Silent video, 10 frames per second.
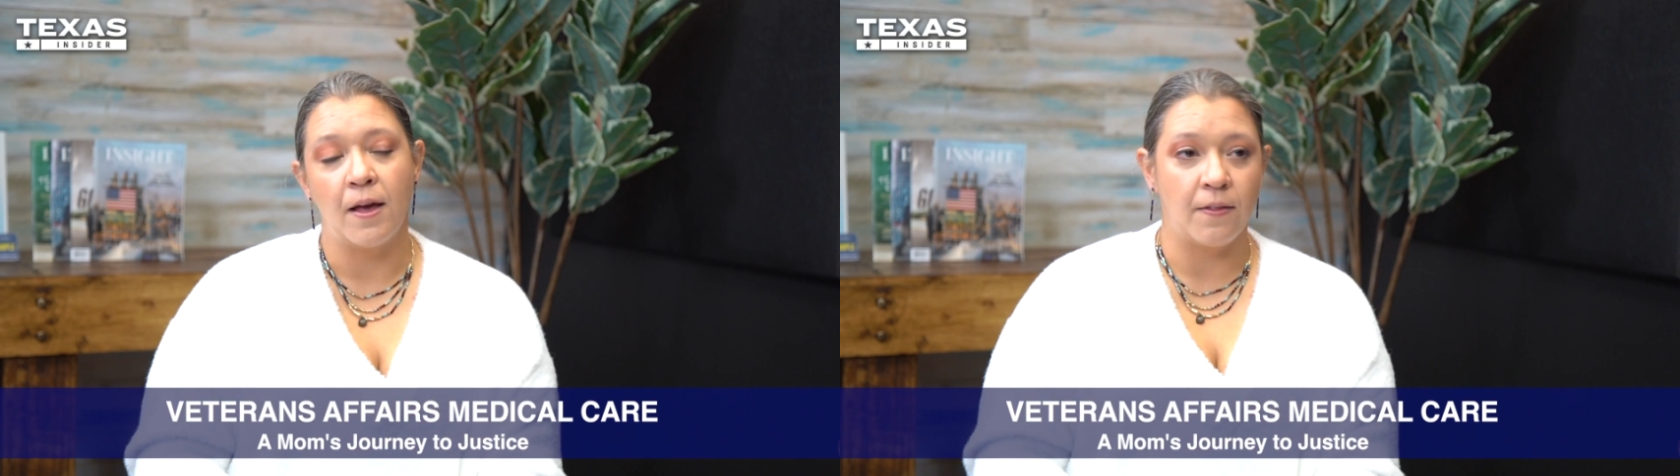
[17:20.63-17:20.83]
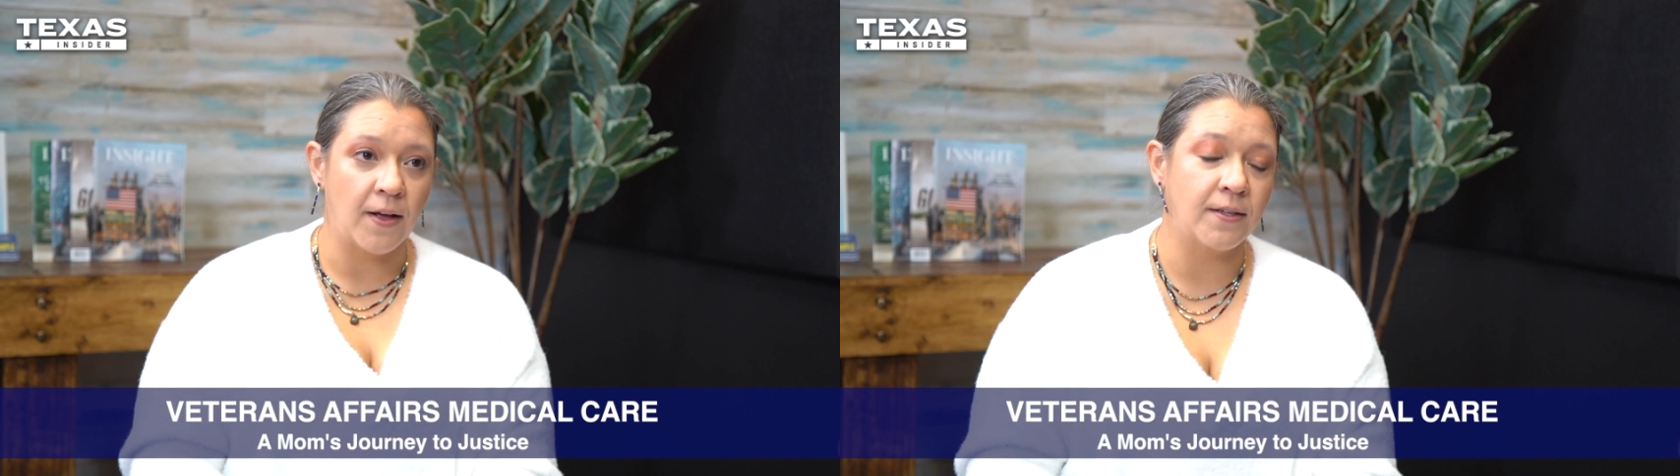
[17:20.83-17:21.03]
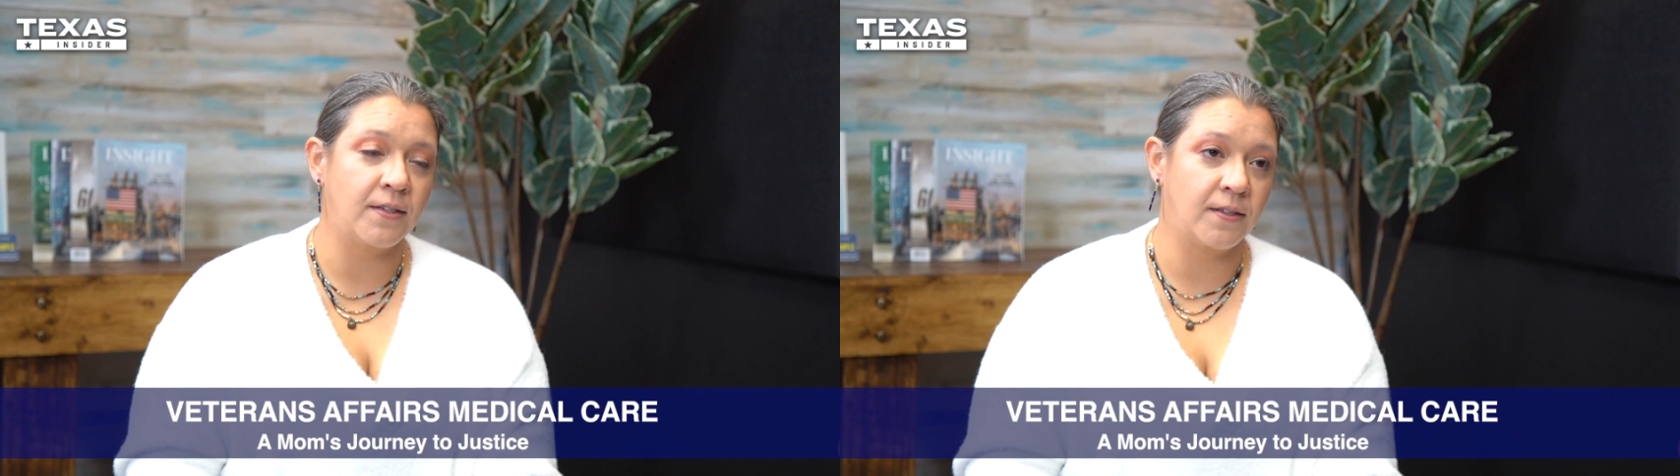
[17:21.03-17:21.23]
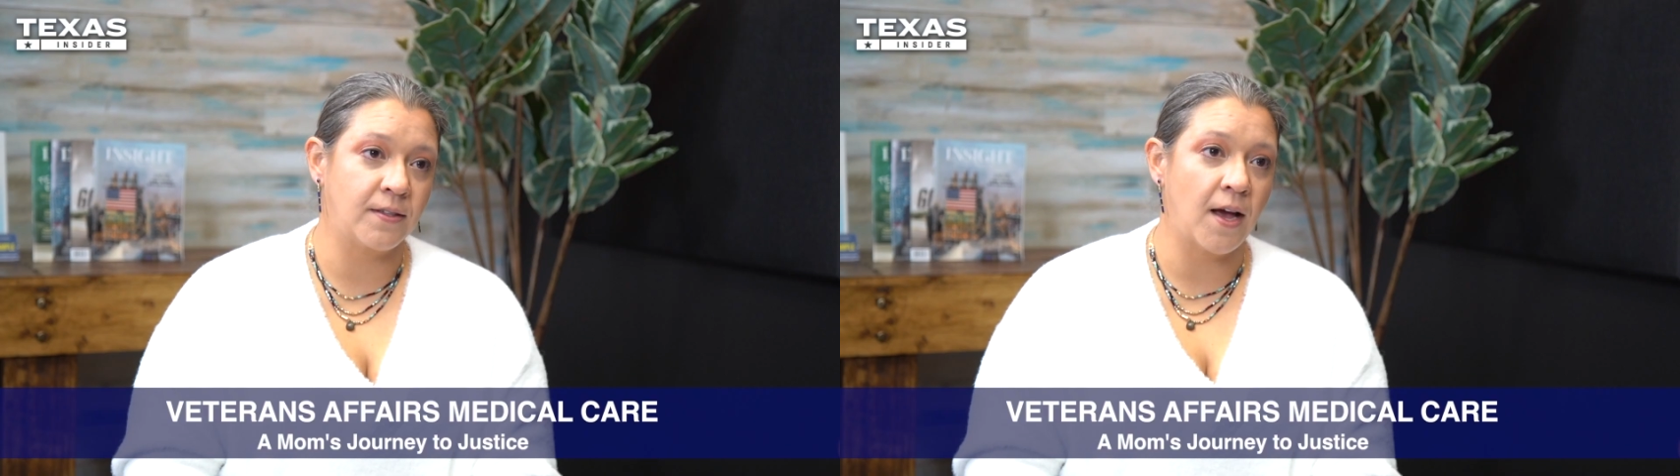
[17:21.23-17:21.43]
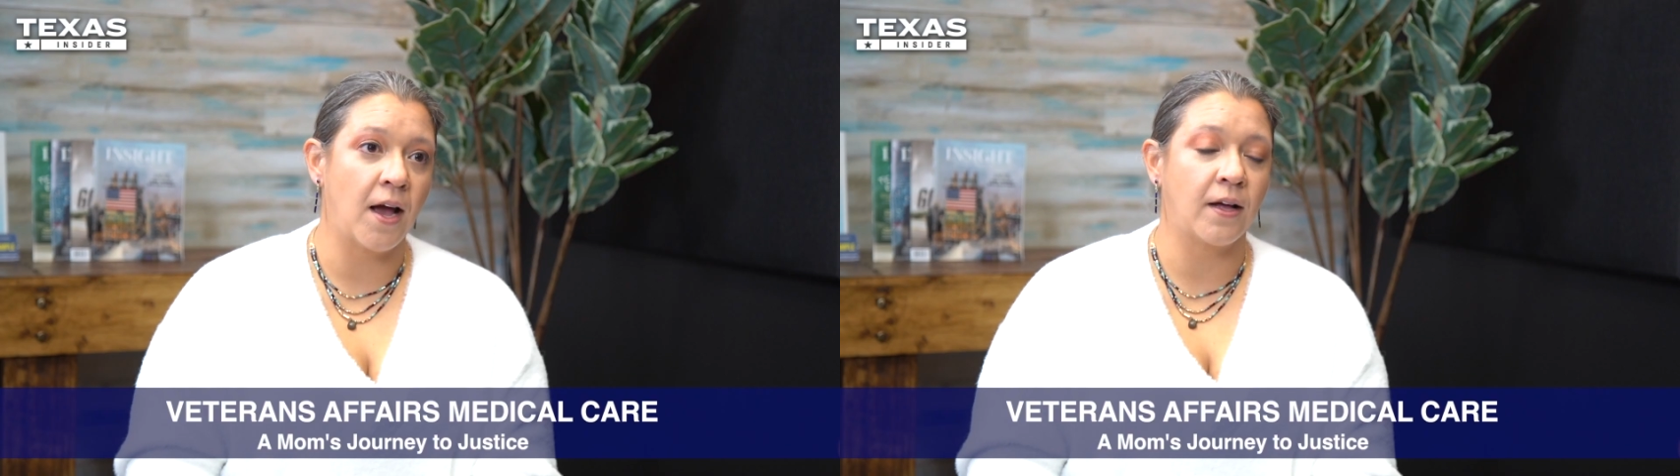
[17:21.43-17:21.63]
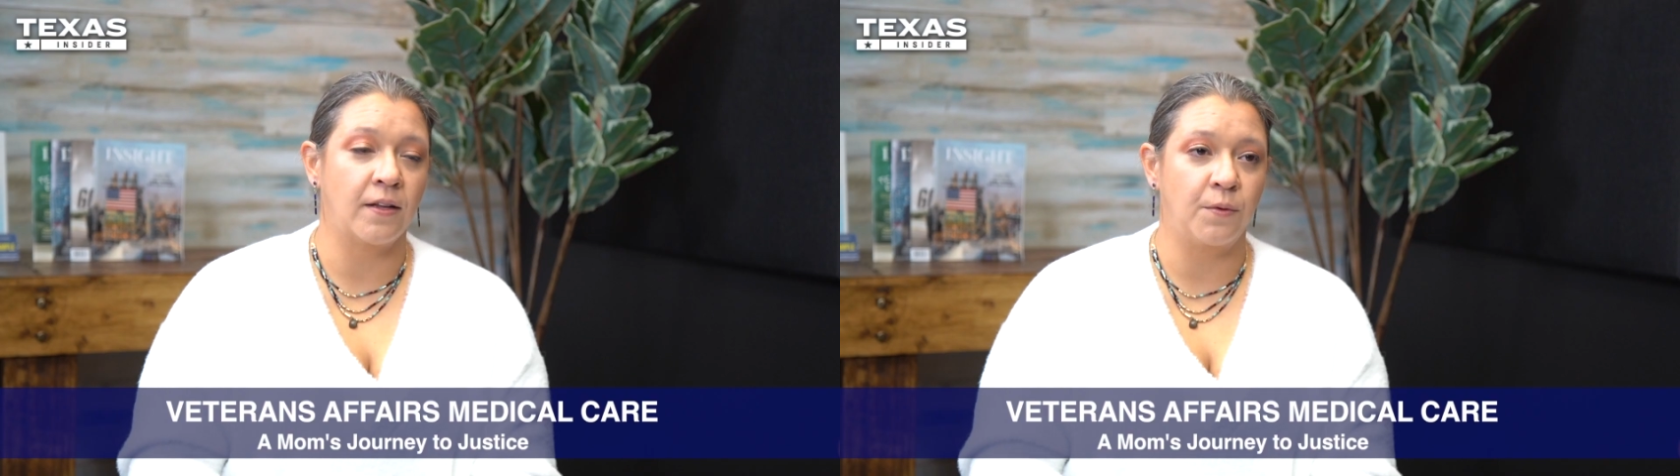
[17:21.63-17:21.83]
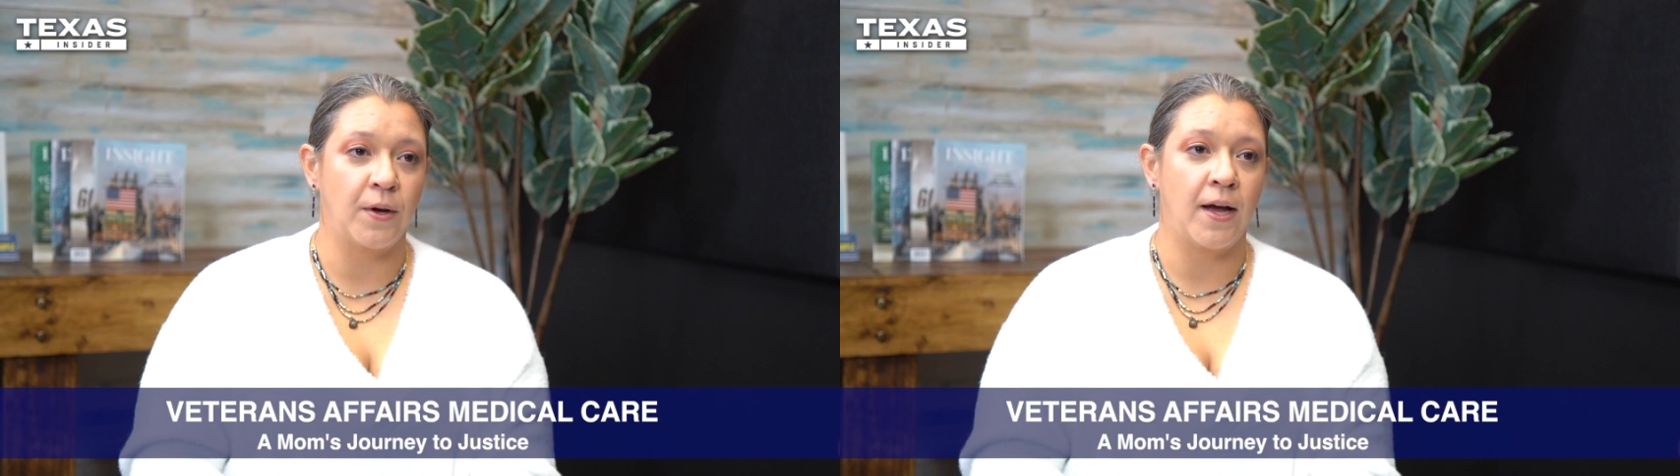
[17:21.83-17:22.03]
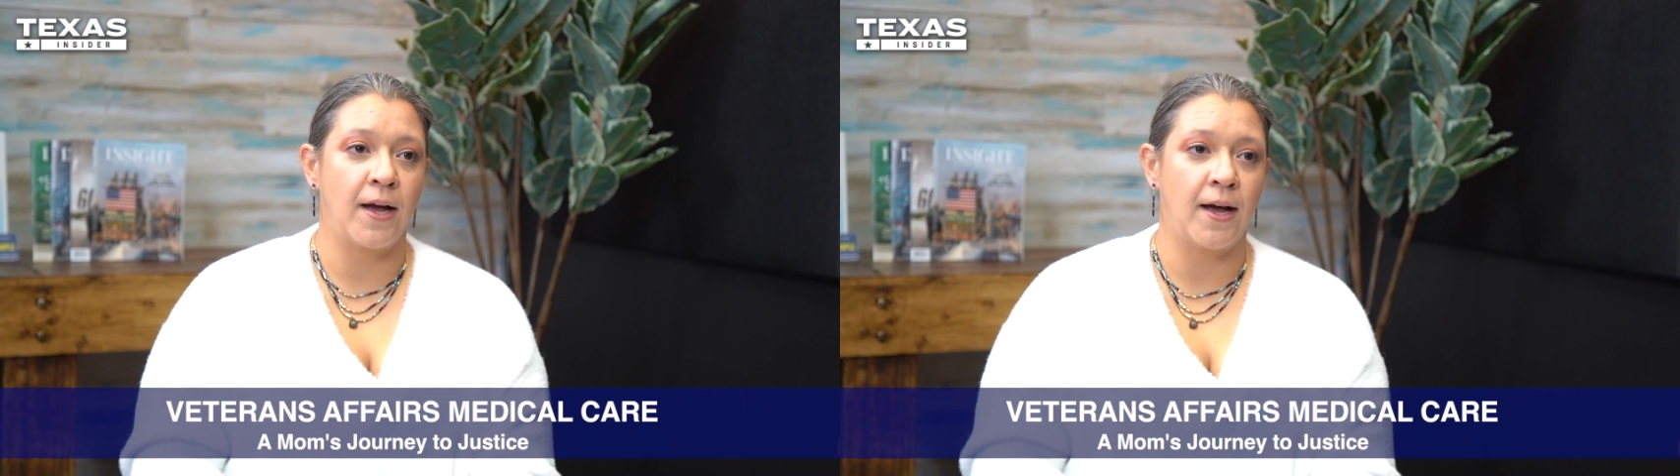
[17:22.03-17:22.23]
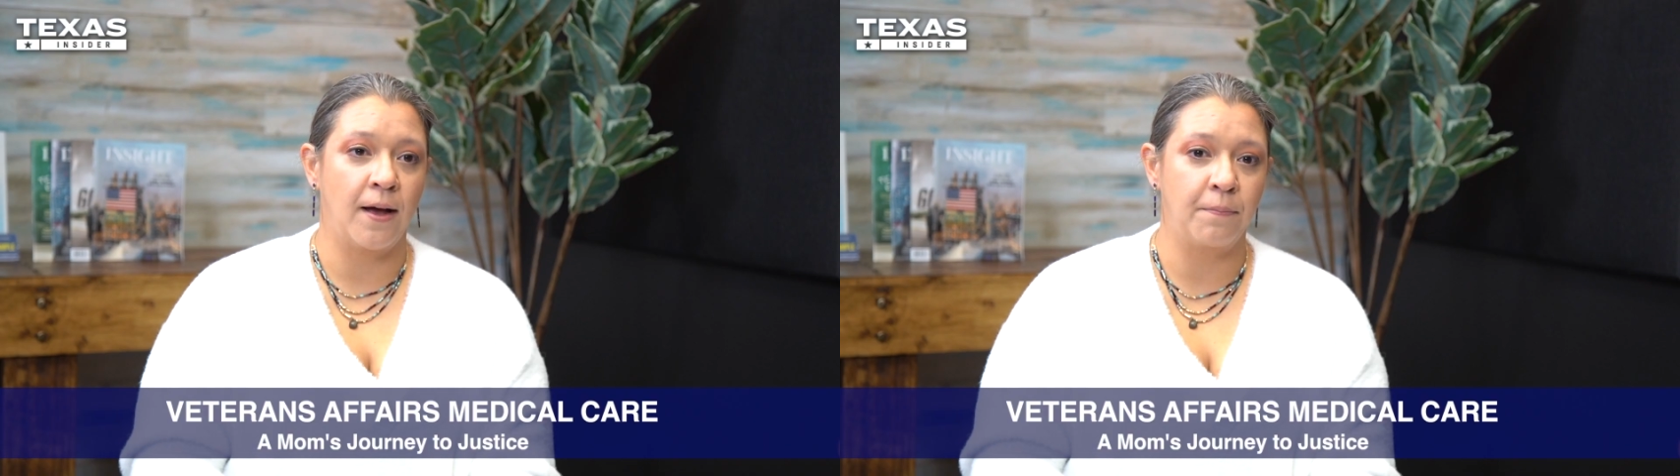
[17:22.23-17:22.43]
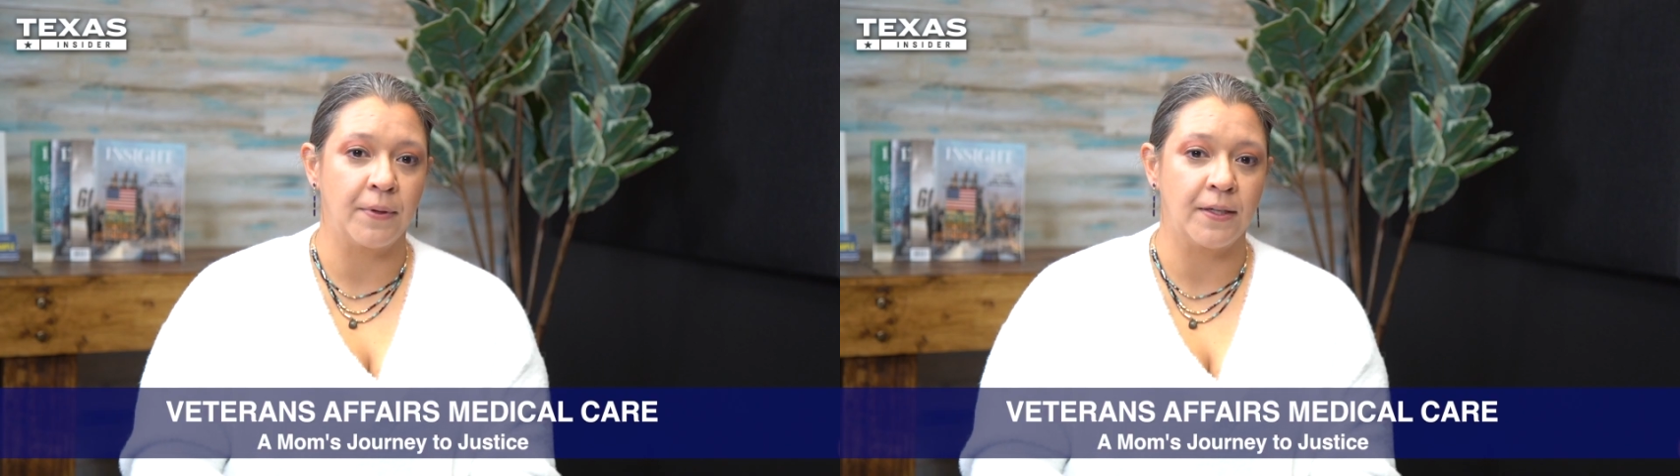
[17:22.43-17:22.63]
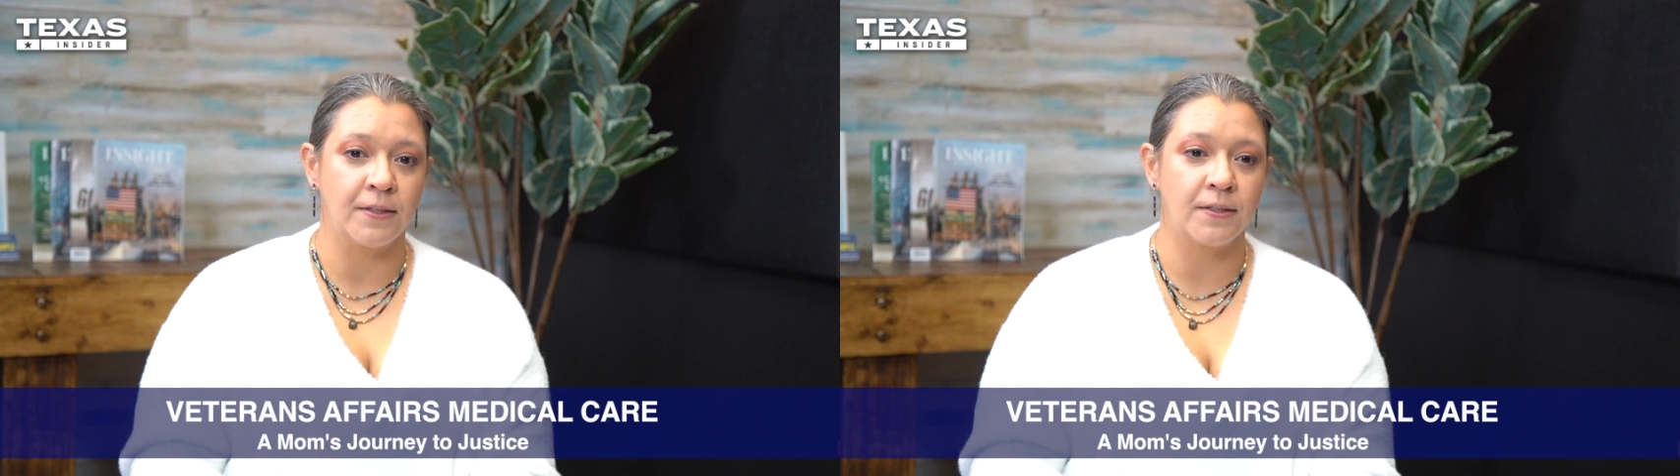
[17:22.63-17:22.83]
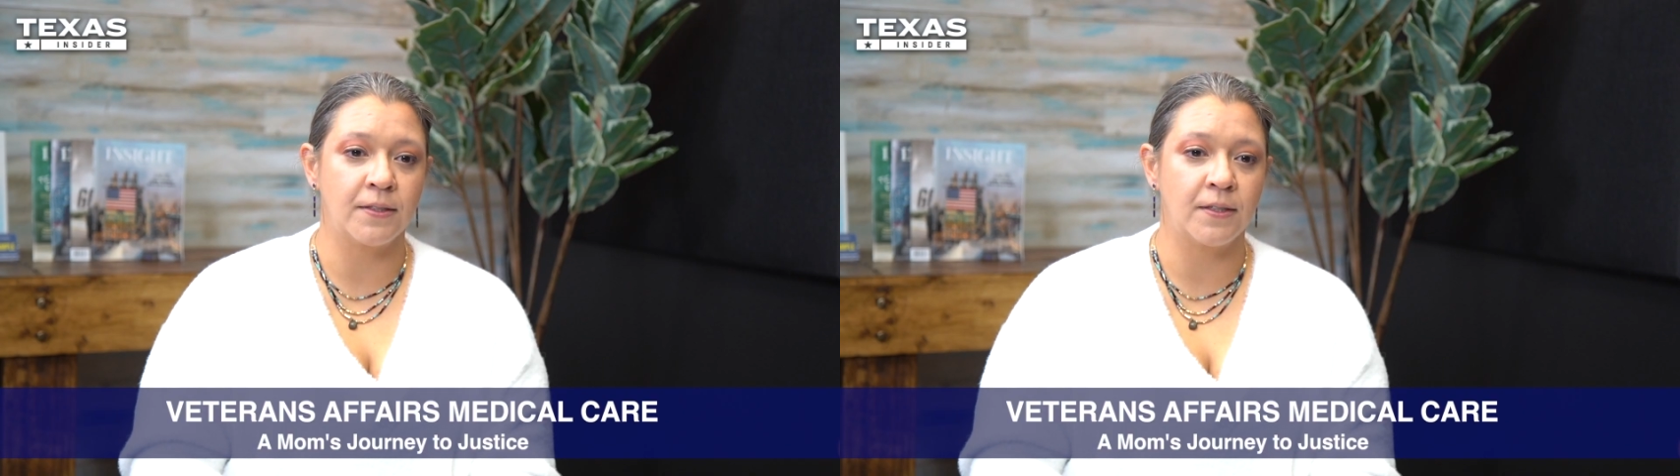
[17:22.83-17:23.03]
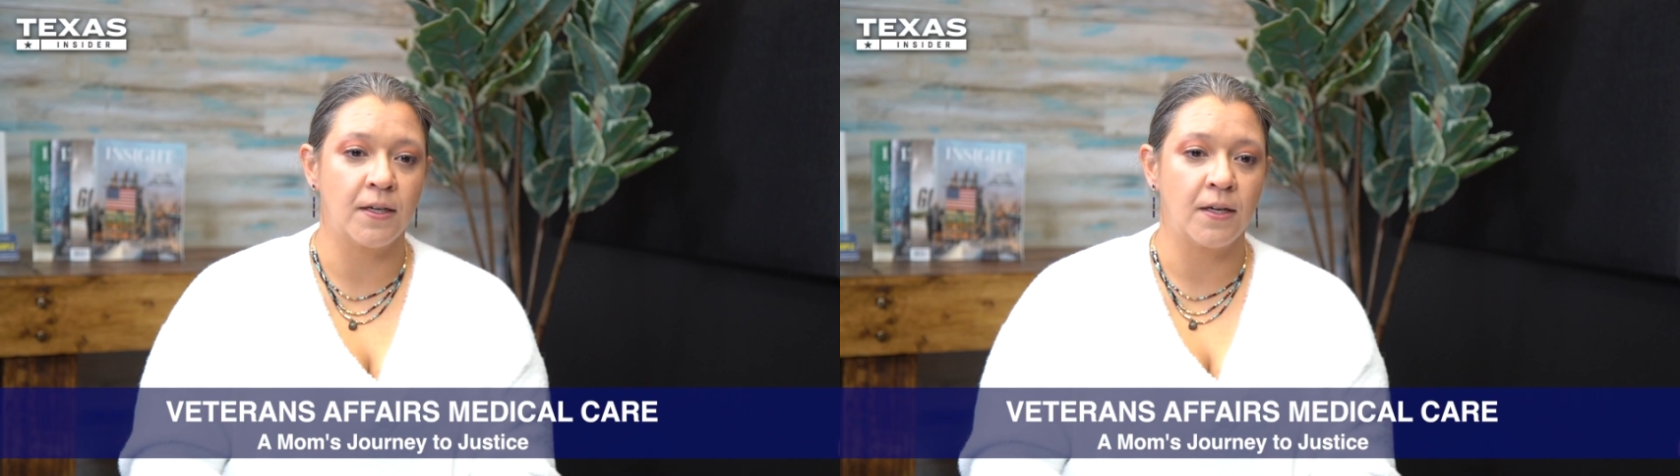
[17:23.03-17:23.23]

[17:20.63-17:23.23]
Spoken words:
And that's exactly what happens.